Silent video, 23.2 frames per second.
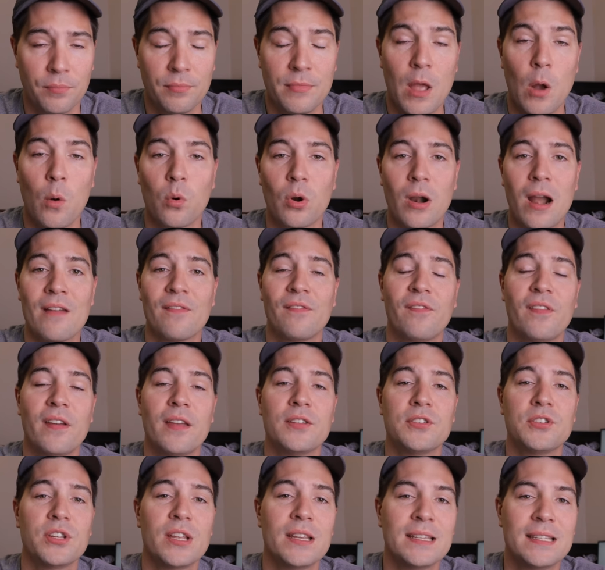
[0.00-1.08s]
Now, where I
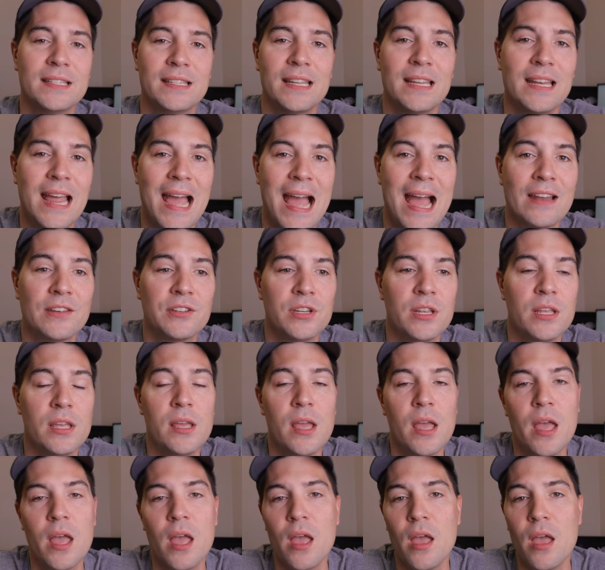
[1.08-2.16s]
fish in Steinhatchee,
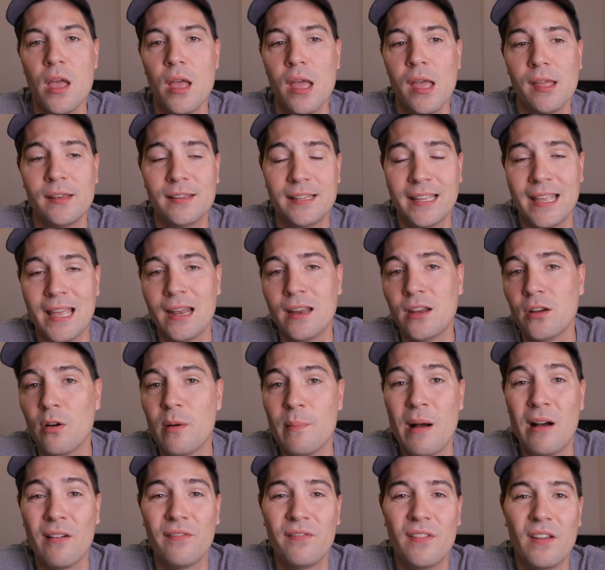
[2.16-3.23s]
to get into
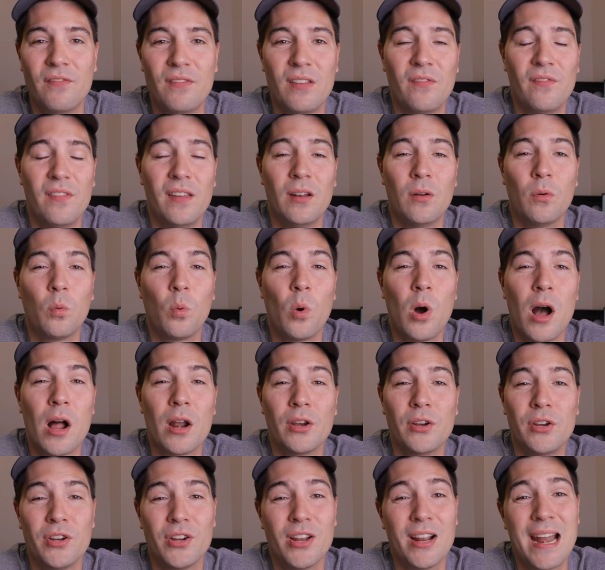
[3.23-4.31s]
about fifty feet of
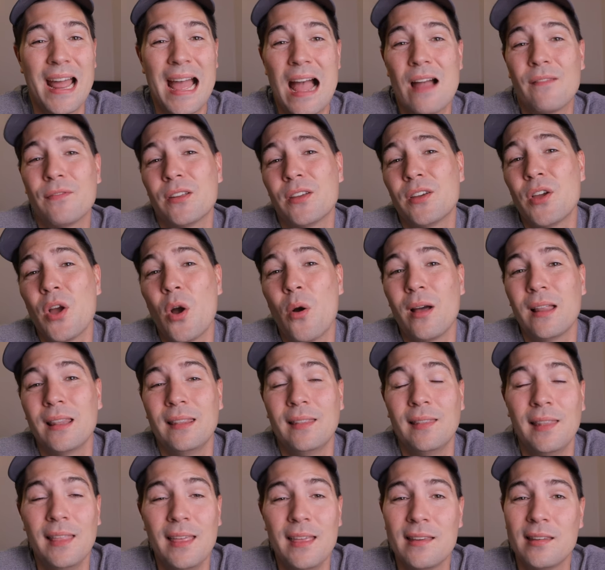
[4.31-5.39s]
water, you're gonna have to go
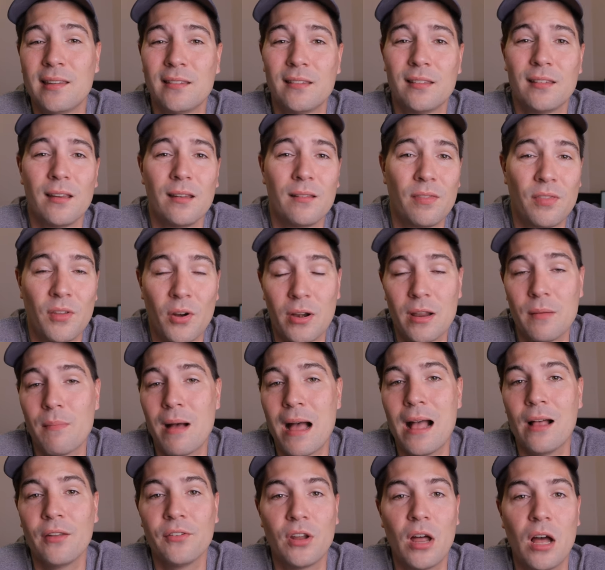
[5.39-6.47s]
at least thirty
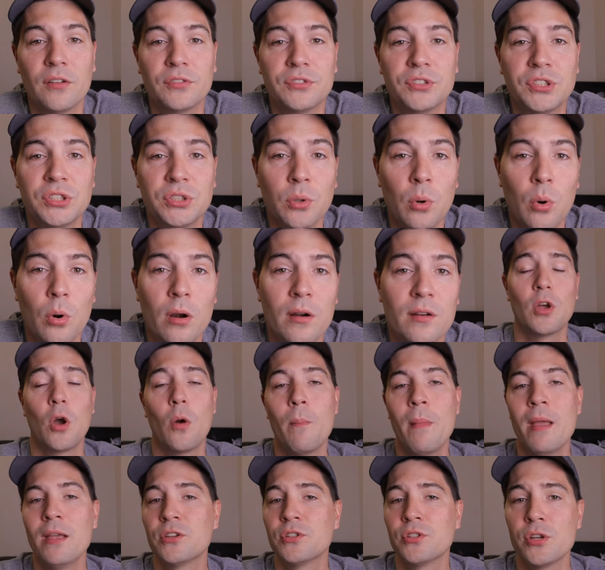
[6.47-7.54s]
miles offshore.
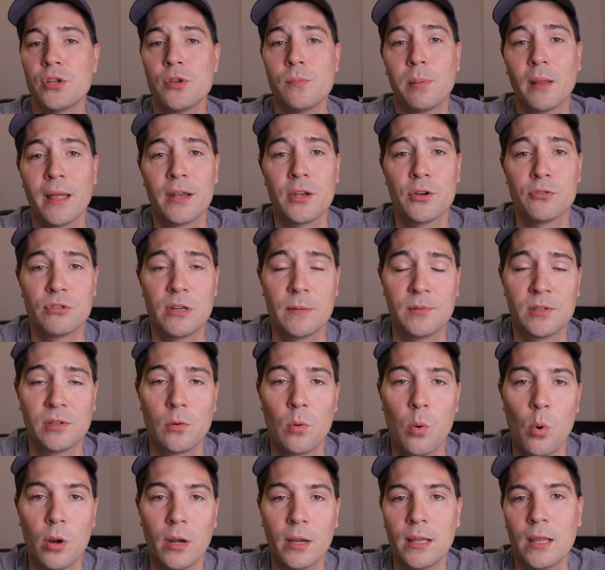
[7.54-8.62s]
So make sure you plan your trips
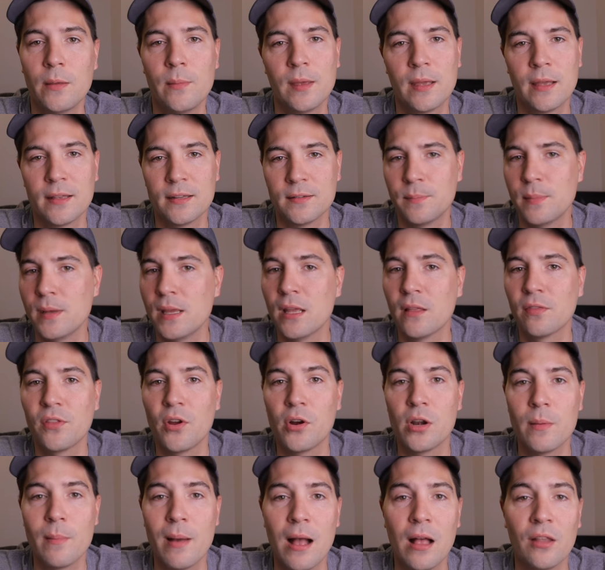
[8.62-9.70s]
accordingly, because being
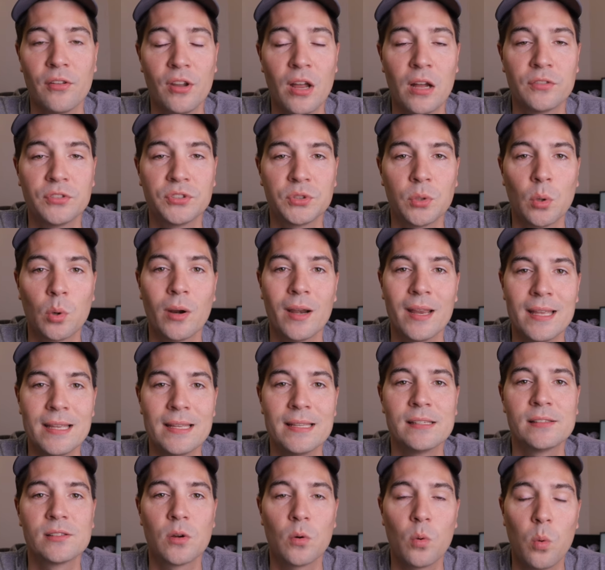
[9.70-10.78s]
thirty miles offshore
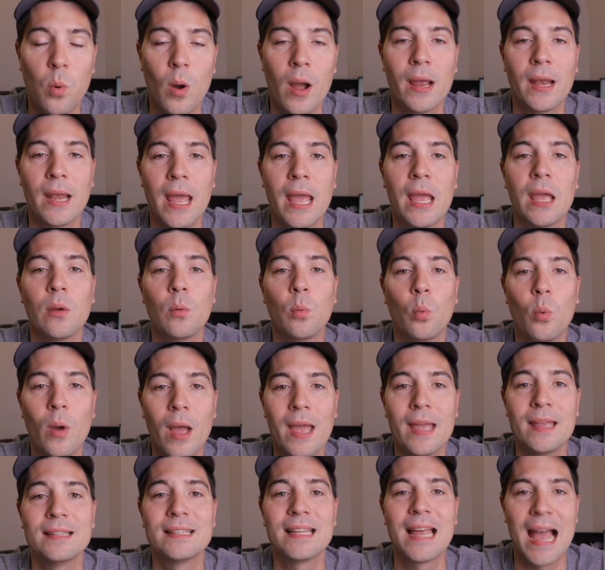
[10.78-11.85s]
is quite a
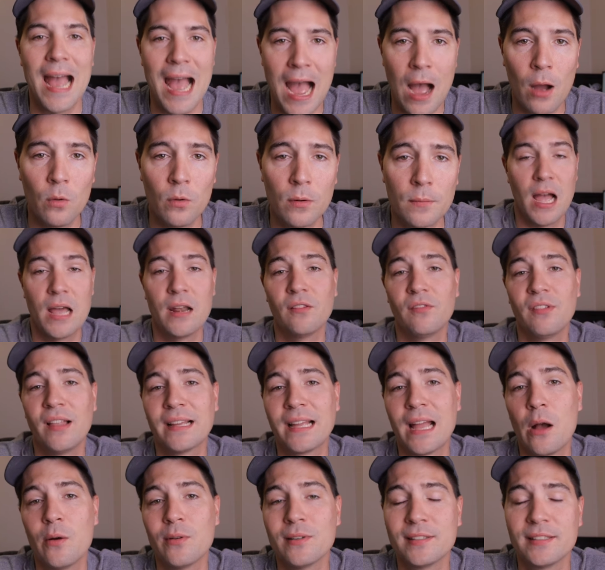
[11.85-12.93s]
ways out. Kind of
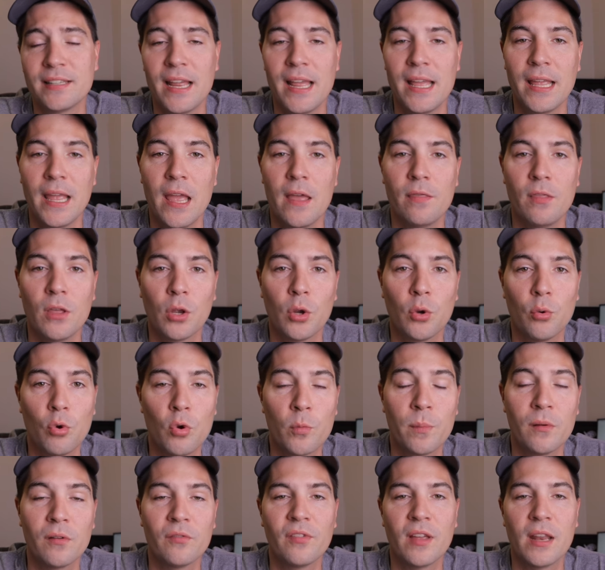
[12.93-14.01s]
like I was saying in the
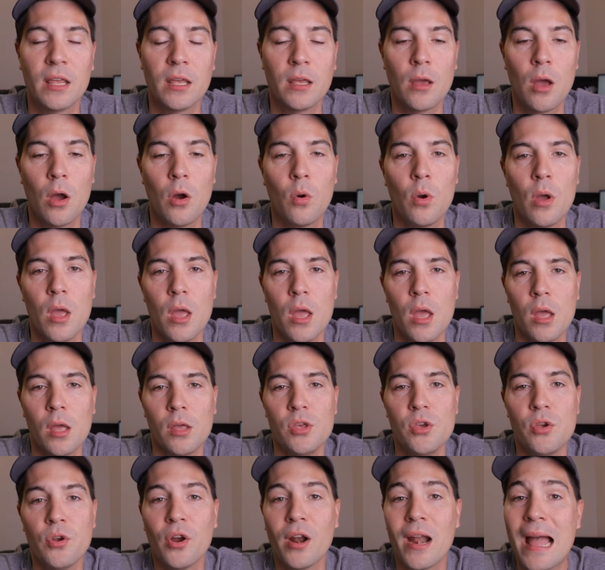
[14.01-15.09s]
grouper video,
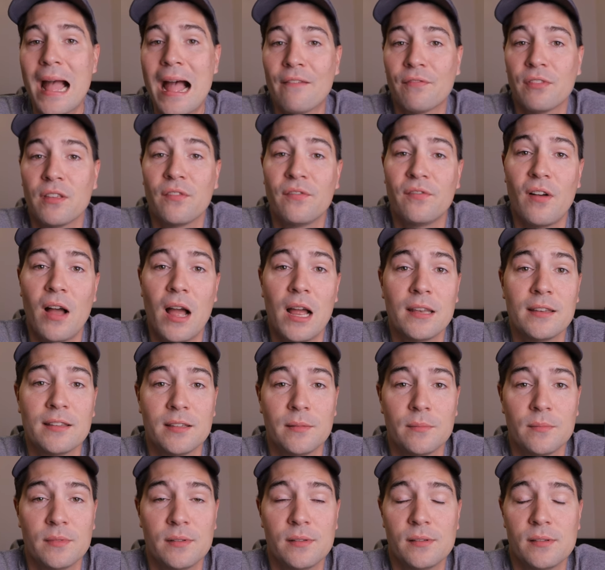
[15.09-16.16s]
you're gonna have to find
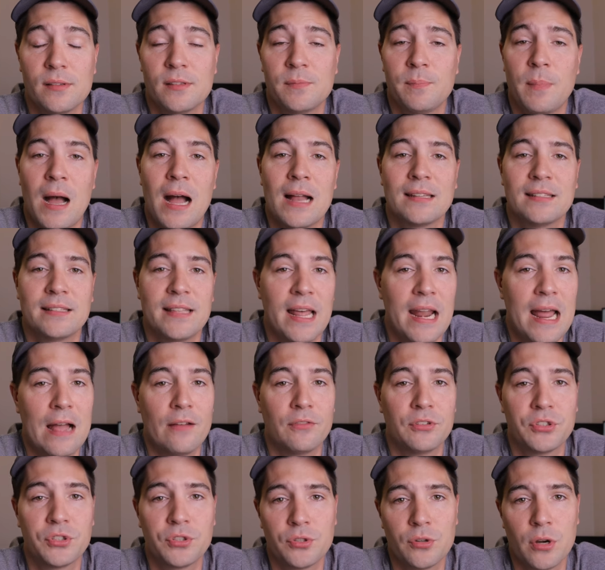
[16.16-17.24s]
some spots that
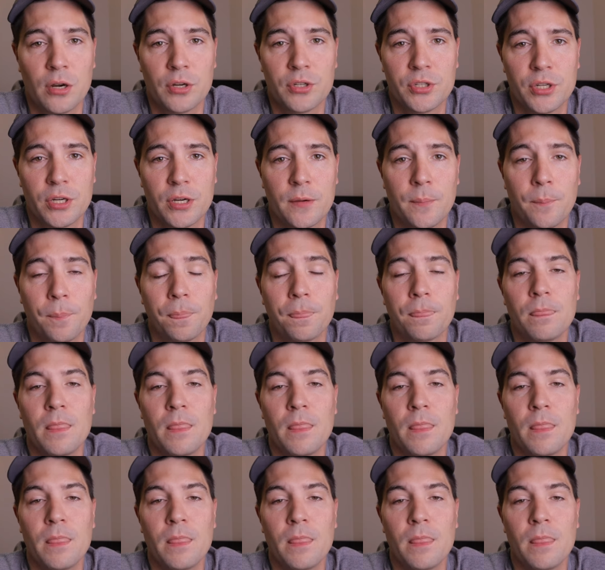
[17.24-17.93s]
have structure.